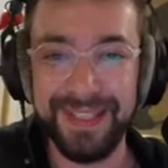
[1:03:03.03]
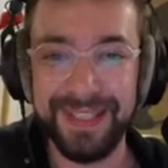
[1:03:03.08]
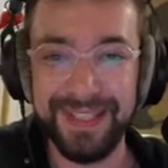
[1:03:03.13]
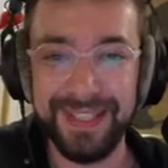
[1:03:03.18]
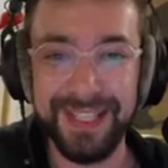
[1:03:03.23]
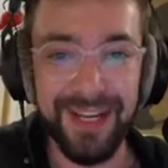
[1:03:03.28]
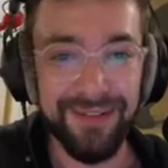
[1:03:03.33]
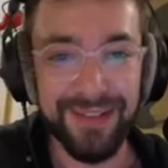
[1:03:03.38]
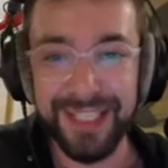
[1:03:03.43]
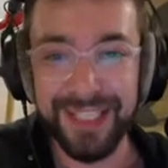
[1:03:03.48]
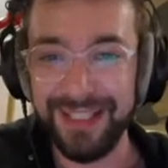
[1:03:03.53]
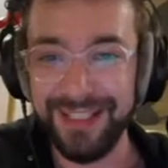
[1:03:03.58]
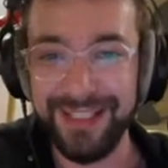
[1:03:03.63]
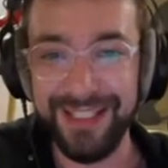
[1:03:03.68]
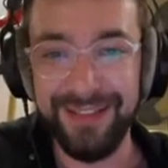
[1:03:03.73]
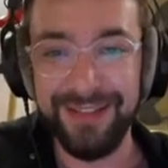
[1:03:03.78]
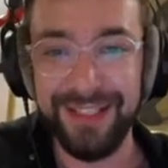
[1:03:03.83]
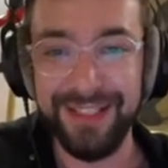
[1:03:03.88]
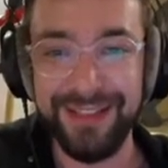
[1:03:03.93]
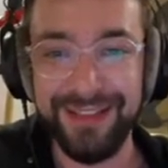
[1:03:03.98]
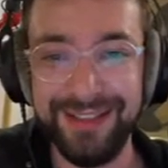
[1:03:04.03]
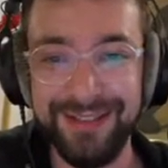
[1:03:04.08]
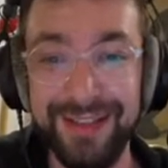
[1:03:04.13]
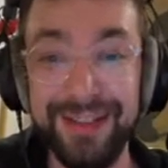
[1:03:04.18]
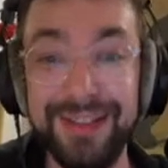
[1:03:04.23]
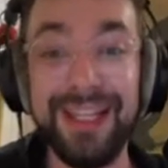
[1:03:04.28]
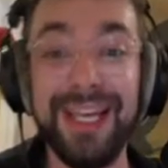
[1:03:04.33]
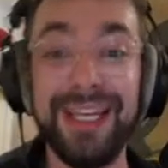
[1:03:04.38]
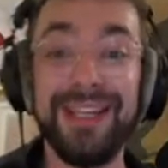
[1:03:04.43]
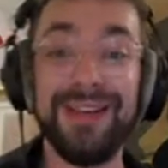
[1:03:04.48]
Love it. Love it.
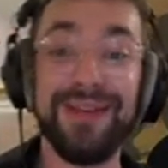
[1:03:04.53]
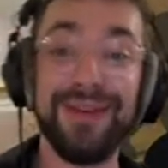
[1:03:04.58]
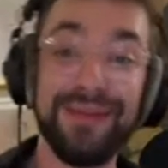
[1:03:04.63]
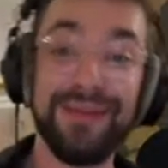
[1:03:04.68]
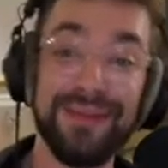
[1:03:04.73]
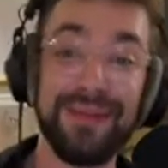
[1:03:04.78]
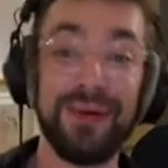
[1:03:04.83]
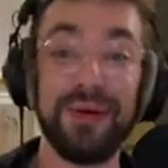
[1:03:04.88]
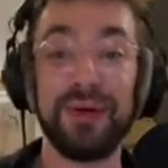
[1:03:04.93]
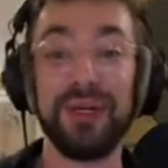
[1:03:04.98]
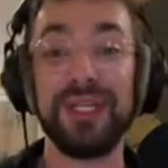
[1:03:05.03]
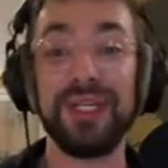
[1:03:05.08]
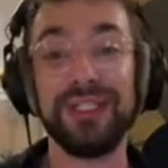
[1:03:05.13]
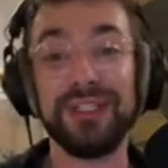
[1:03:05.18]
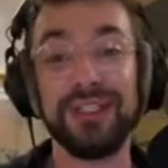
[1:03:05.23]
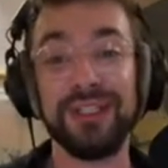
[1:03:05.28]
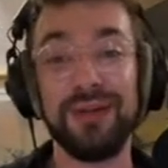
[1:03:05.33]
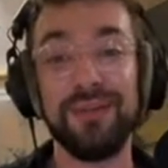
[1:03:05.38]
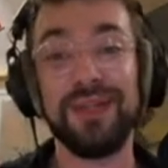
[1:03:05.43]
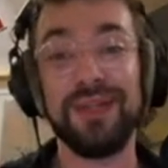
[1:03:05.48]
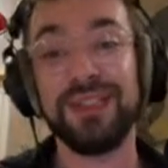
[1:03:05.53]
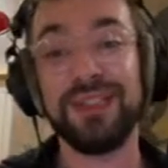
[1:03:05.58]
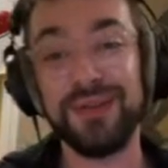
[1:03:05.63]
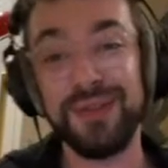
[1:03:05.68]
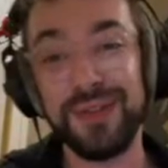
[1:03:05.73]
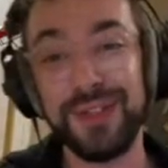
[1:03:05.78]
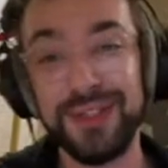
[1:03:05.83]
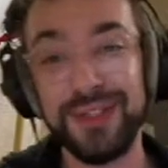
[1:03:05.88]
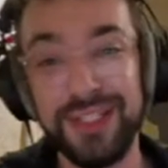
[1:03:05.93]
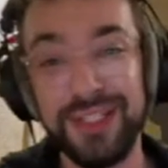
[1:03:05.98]
Well, thank you, Cory, so much
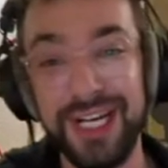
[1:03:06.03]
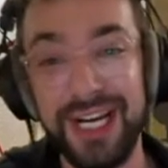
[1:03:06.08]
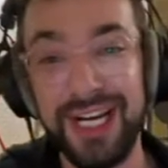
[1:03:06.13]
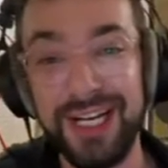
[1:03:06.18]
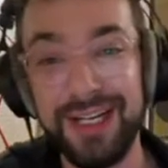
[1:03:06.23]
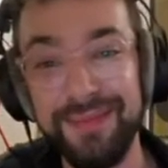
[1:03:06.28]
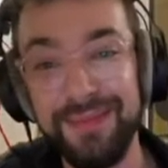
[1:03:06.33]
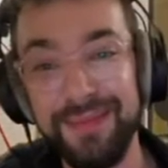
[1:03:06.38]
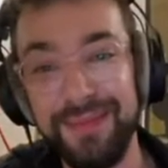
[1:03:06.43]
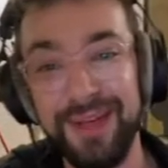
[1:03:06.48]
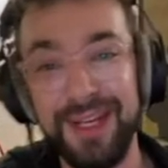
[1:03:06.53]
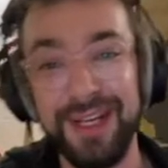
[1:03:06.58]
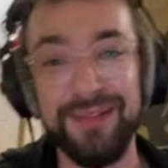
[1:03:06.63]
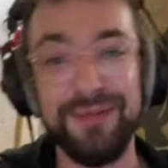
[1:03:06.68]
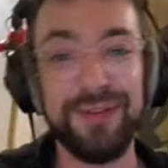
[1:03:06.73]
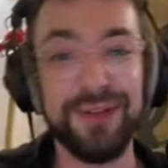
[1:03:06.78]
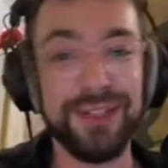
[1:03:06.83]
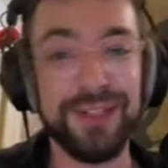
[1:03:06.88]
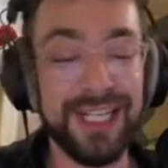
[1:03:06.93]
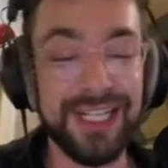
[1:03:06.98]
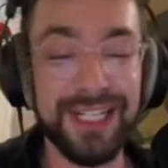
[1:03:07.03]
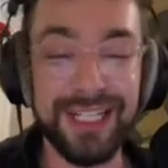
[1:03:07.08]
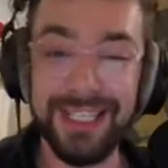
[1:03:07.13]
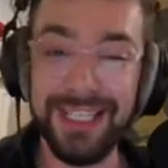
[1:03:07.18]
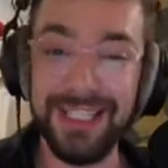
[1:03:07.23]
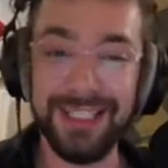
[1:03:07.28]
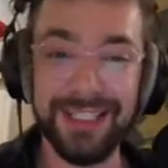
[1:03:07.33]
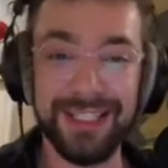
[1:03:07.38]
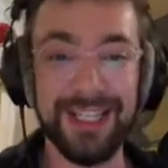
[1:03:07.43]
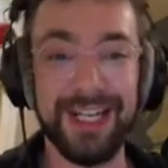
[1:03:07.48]
for your time and for taking
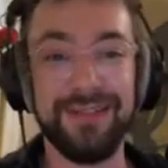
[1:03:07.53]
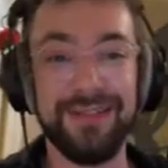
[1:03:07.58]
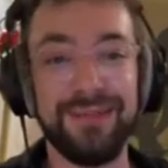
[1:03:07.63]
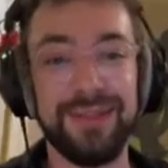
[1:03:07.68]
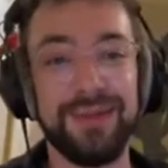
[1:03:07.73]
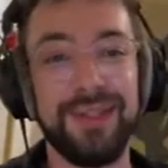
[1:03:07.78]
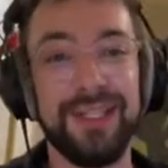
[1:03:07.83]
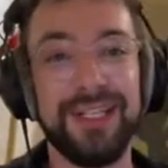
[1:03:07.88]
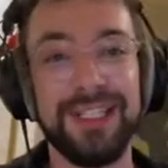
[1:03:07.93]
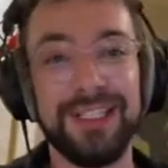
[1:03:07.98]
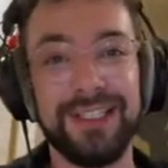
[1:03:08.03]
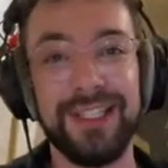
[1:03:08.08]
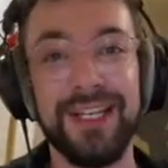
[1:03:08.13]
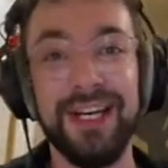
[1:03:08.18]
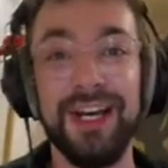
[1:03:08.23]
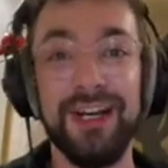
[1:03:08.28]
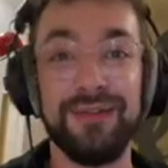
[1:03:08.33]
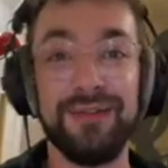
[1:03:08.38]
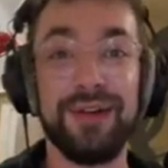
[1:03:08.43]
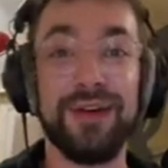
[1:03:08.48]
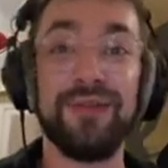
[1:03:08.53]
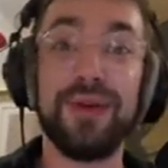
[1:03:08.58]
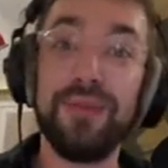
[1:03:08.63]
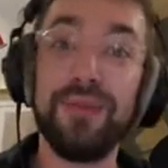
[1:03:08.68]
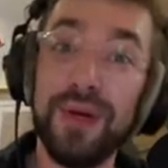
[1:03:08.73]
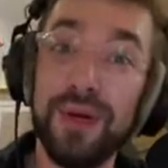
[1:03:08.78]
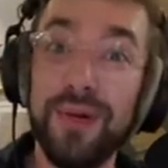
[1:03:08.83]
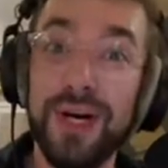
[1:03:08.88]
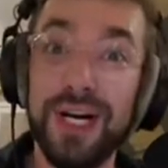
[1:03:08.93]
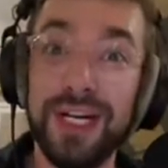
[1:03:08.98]
these dives with us. For
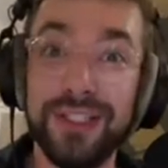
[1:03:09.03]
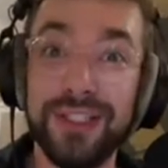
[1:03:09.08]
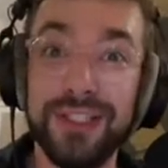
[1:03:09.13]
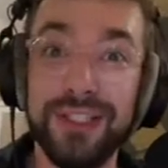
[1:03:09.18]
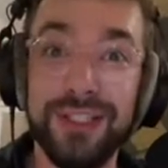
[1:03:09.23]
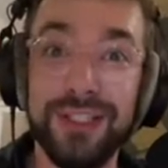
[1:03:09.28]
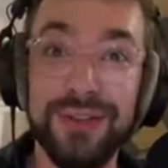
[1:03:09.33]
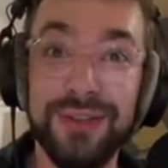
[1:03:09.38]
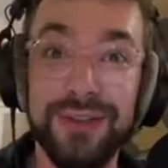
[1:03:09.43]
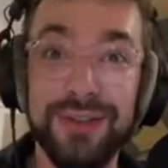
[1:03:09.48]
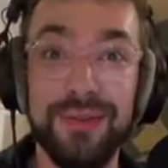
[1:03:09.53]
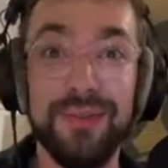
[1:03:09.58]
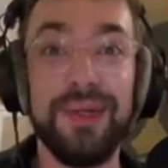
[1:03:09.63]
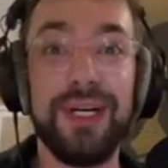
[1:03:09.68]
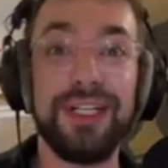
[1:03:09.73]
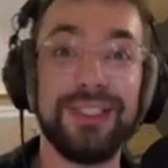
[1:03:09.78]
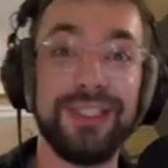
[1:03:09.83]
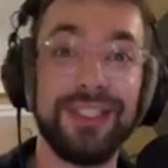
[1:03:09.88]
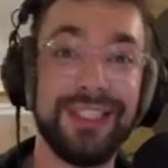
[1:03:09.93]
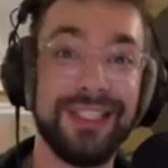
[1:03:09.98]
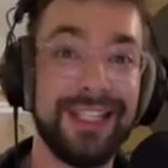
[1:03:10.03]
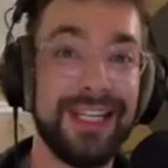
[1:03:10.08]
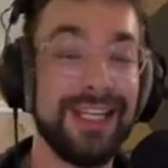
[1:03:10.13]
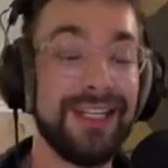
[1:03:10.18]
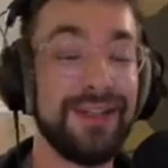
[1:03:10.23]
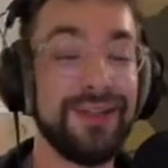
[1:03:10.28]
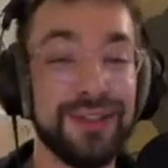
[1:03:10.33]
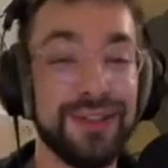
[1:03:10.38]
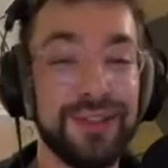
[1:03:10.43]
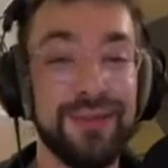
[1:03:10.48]
everyone watching,
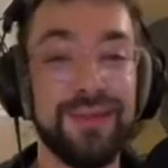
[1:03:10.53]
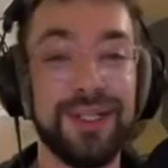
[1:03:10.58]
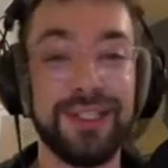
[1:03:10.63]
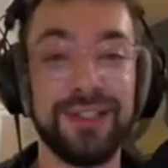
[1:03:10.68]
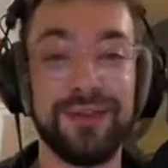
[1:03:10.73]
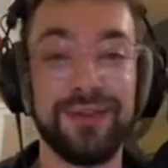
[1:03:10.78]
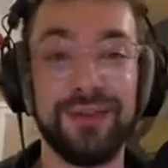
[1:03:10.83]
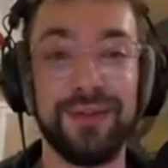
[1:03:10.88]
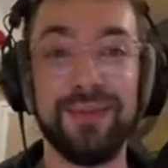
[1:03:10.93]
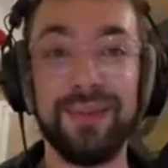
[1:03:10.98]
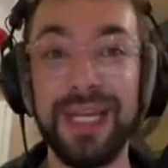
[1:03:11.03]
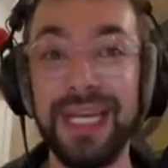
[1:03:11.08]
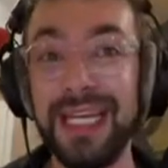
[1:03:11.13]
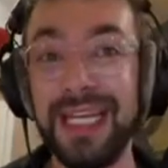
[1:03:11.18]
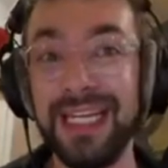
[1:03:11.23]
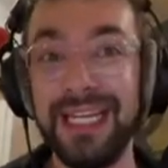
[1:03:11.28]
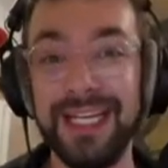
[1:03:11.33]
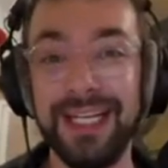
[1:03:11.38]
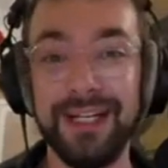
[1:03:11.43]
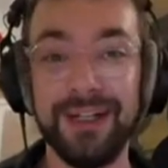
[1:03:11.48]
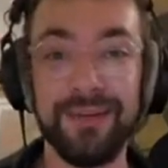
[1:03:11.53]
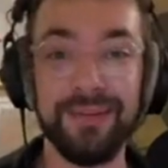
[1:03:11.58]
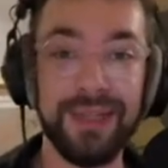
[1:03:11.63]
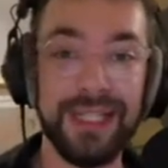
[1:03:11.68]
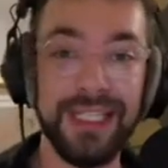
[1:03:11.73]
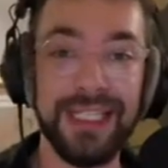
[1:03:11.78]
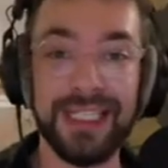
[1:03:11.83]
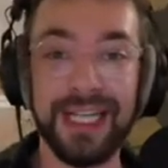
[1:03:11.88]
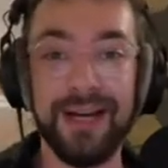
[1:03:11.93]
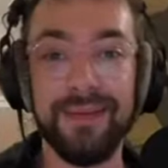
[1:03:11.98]
thank you so much for being here.
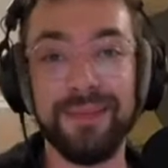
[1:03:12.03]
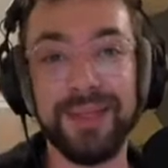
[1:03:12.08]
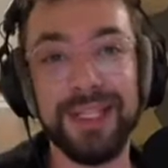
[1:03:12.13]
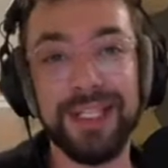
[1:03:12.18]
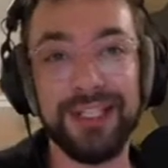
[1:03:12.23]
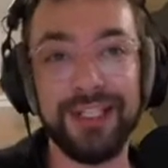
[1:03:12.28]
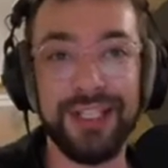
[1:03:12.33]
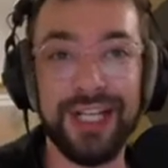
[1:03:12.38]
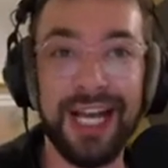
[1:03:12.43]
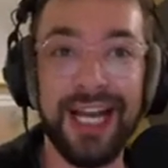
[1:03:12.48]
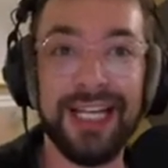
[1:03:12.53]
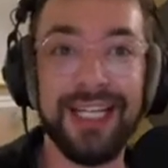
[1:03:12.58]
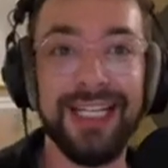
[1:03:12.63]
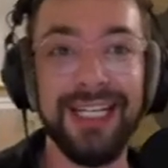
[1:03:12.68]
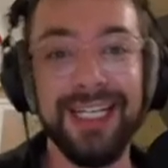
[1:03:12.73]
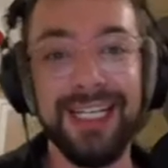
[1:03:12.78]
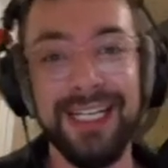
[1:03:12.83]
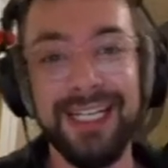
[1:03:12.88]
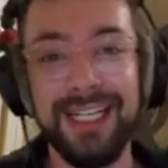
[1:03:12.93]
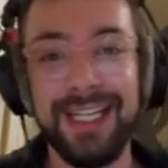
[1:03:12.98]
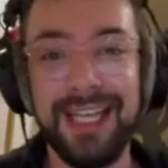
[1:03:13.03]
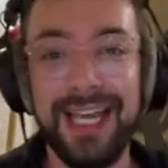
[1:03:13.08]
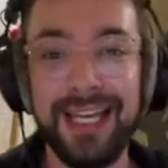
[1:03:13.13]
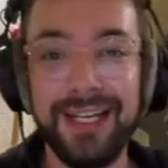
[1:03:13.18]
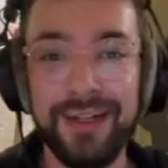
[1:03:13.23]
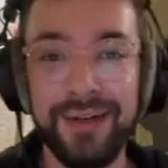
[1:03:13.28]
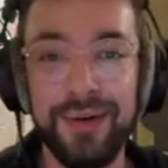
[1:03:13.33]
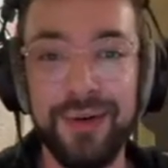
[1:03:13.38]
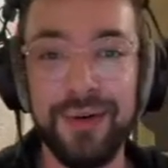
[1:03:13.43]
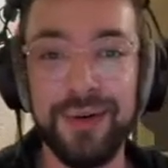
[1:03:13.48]
Please hop in the chat.
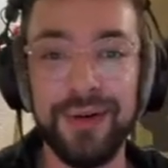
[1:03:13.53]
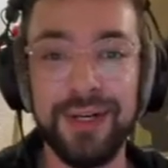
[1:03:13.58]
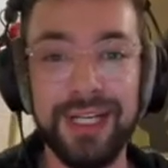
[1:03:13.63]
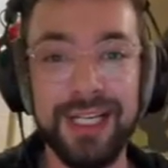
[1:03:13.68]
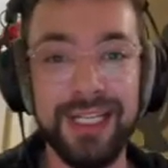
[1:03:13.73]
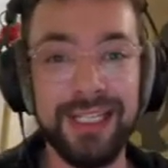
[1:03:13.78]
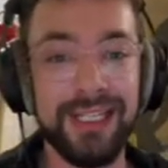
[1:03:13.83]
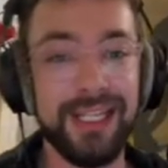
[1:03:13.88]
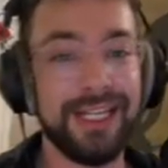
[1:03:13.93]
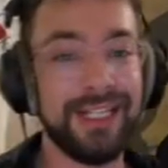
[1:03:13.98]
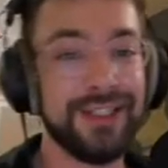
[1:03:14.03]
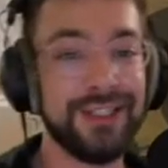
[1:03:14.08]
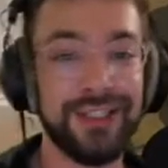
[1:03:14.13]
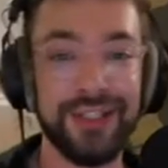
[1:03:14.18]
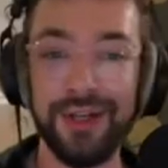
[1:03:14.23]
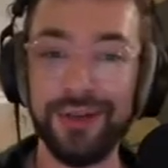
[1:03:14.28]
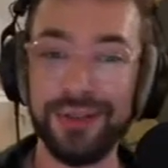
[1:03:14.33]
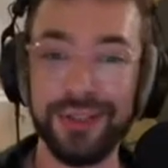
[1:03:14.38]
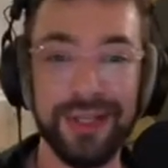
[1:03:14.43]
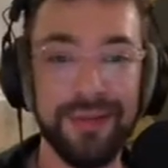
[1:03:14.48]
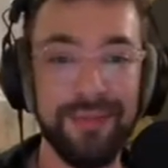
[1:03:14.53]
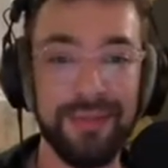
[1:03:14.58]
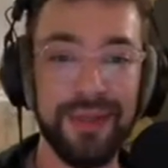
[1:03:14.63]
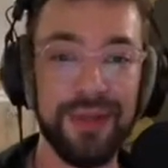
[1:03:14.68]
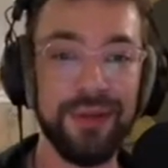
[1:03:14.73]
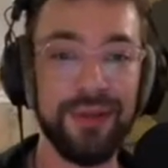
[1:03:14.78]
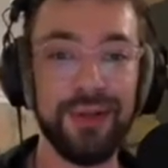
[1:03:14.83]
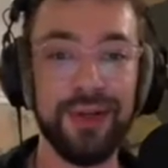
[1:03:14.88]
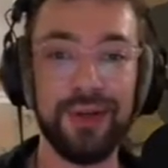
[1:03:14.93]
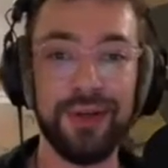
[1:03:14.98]
Thank Cory. Let us know something
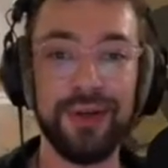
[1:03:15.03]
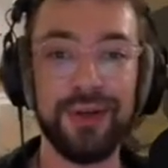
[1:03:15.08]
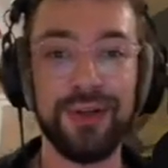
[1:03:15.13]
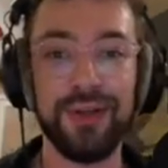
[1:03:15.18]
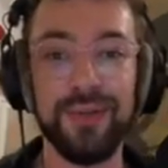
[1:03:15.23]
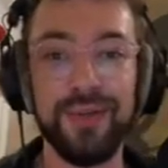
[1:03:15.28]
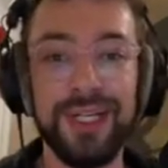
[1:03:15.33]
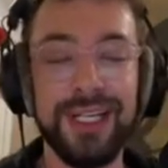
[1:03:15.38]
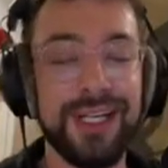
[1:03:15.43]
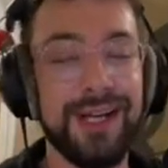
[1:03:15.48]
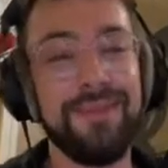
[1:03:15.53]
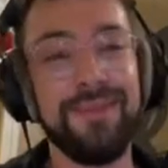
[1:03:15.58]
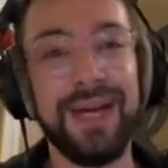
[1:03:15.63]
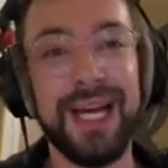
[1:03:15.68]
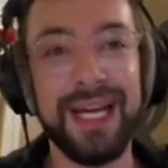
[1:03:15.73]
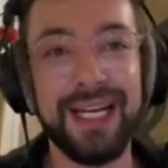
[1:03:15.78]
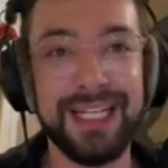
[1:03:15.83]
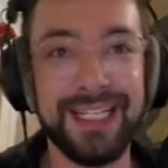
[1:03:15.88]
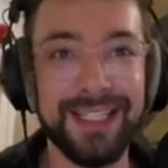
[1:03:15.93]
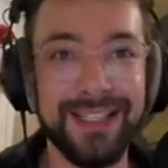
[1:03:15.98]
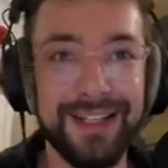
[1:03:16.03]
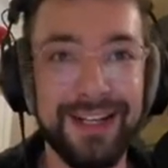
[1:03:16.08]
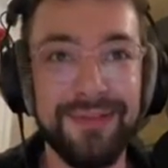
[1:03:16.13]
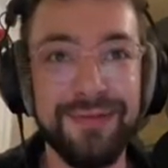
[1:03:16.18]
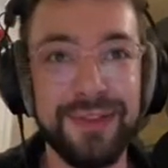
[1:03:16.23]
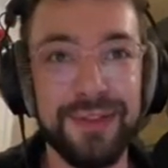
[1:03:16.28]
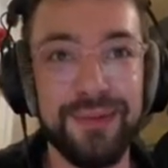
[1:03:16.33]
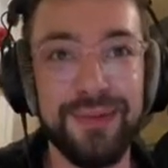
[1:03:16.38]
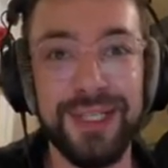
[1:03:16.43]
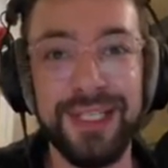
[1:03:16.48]
you learned. We come back and
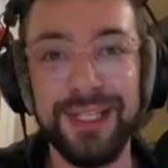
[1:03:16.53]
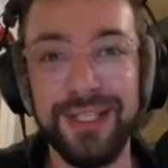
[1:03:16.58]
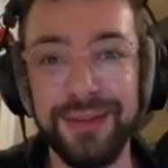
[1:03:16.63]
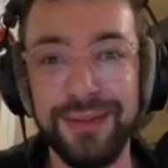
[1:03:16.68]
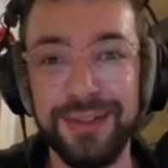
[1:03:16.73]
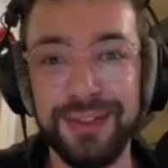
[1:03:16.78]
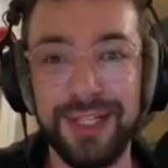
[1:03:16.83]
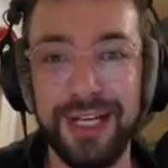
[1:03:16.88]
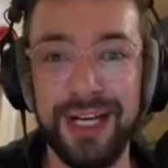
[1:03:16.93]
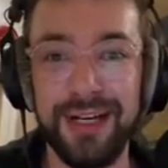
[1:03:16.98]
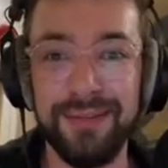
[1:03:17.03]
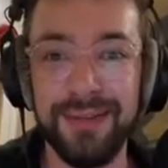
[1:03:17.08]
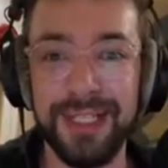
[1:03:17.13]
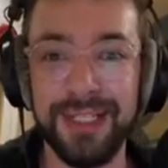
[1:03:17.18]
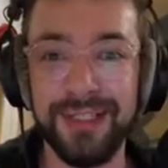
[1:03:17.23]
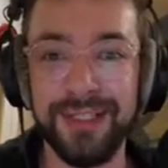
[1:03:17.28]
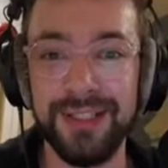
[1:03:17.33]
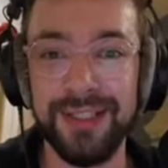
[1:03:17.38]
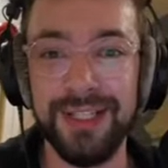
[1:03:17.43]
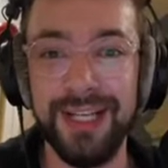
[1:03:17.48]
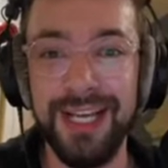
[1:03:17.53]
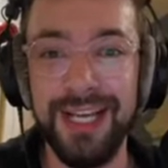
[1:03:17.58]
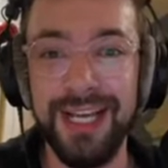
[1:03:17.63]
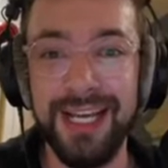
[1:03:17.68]
love to read those comments.